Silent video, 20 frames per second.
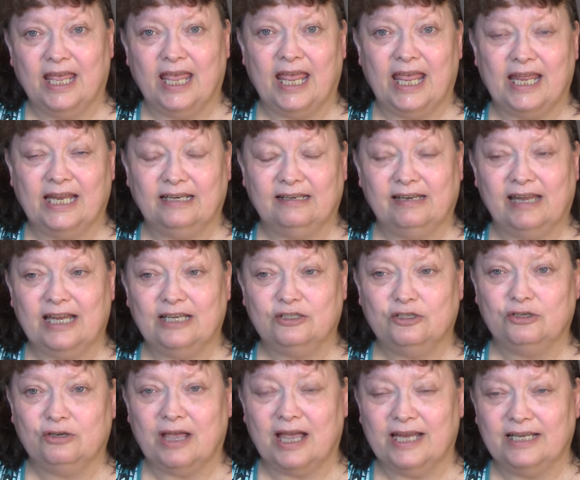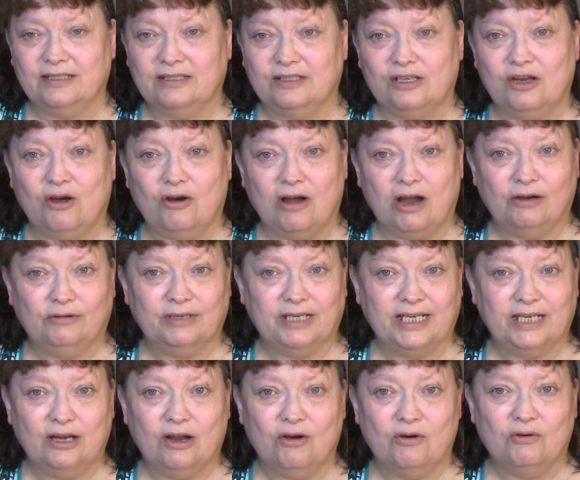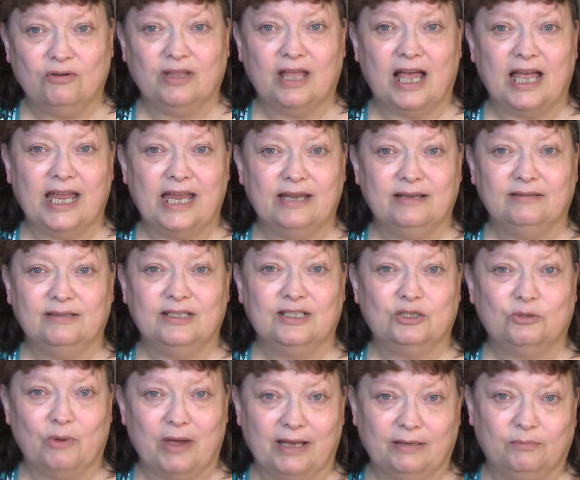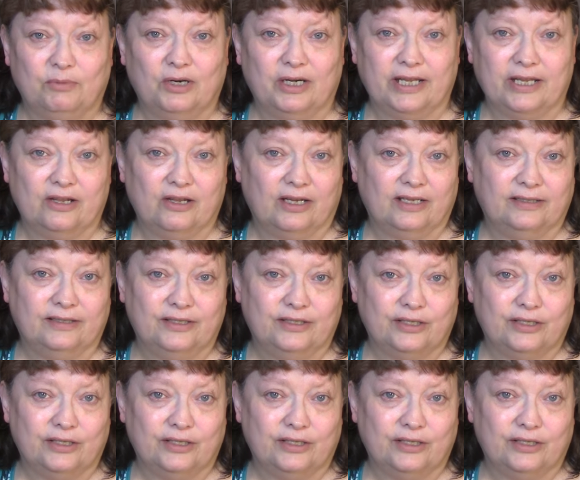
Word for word: And as you guys know already know, I sweat pretty good.